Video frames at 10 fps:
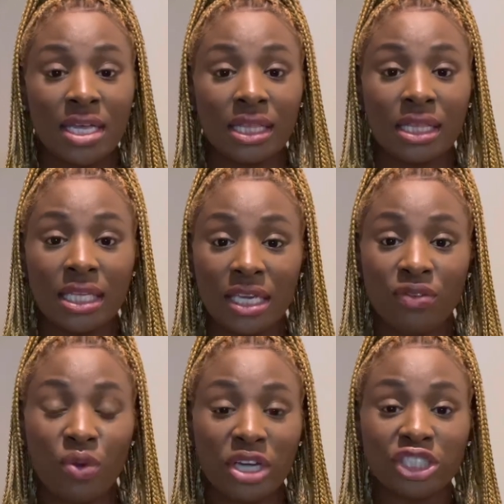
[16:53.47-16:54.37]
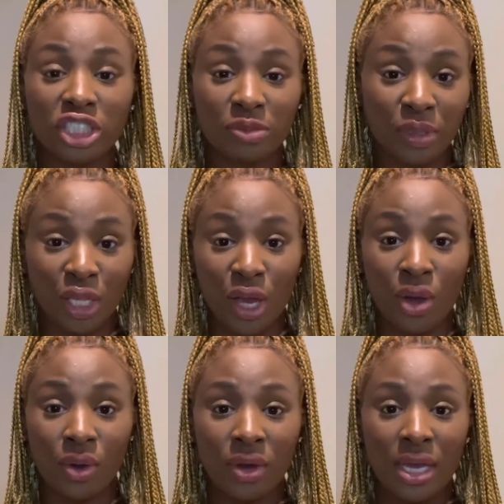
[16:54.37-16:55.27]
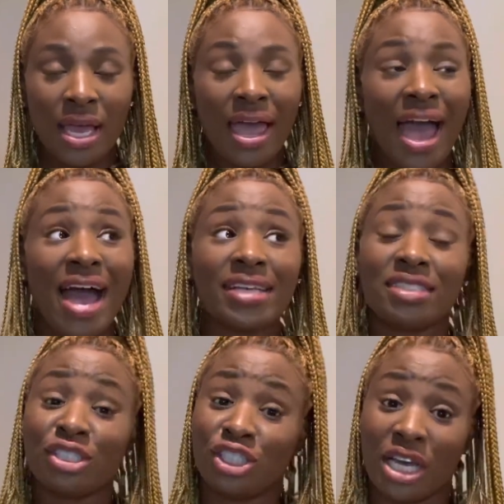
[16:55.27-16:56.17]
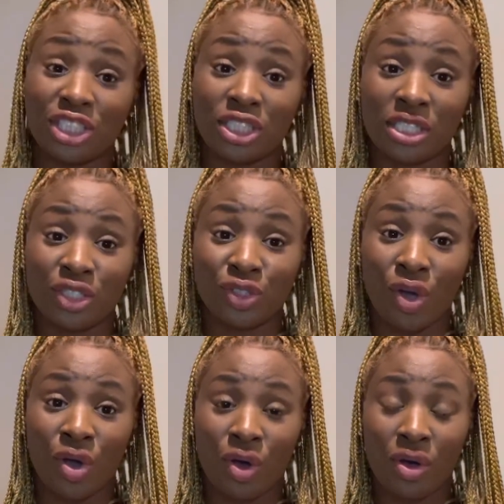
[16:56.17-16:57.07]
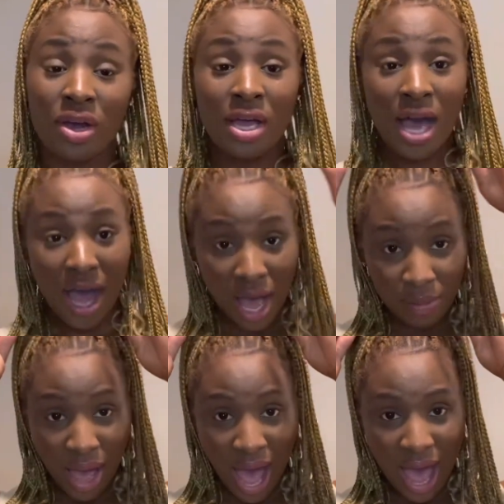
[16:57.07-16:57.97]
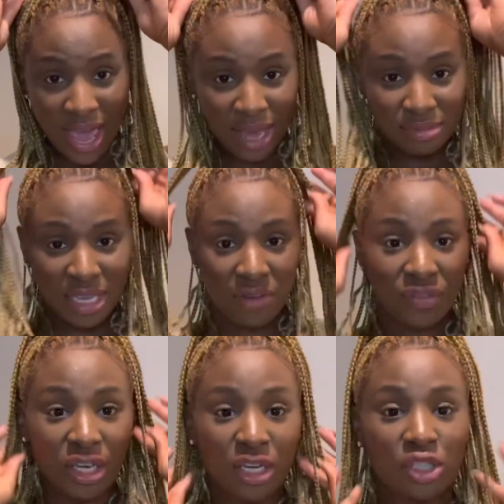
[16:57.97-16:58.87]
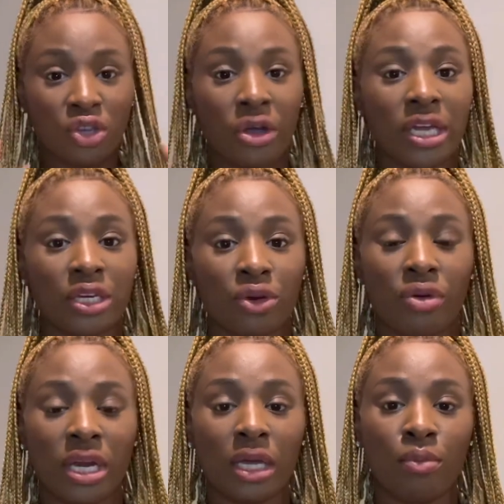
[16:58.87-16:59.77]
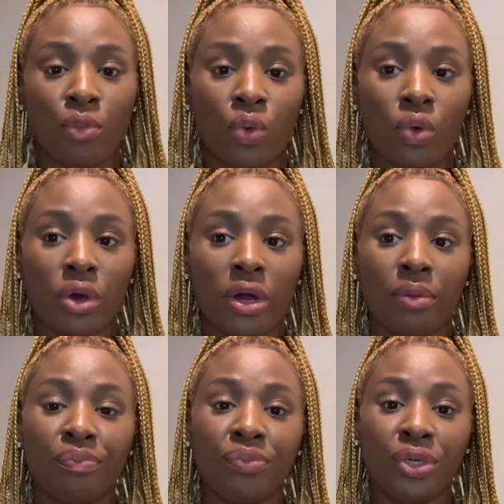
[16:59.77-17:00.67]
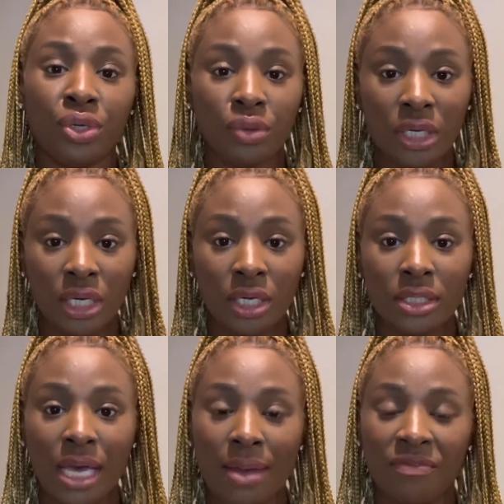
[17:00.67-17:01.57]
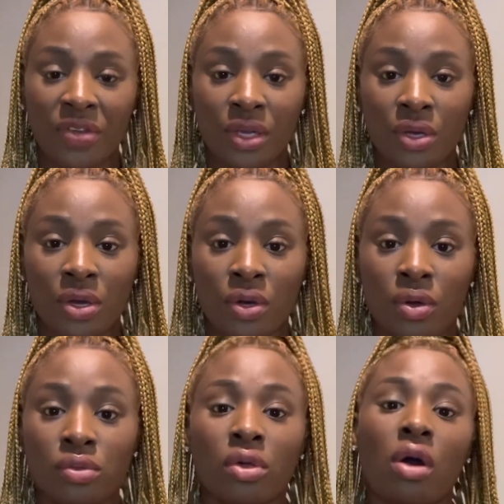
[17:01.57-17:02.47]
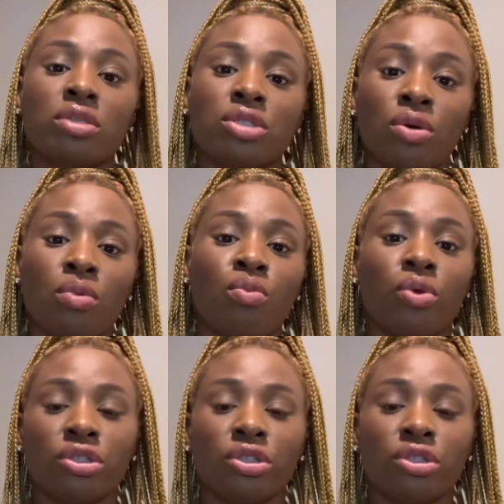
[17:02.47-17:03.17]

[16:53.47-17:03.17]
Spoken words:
Leave questions below. Add suggestions, y'all. I am definitely going to start integrating more beauty type videos, also more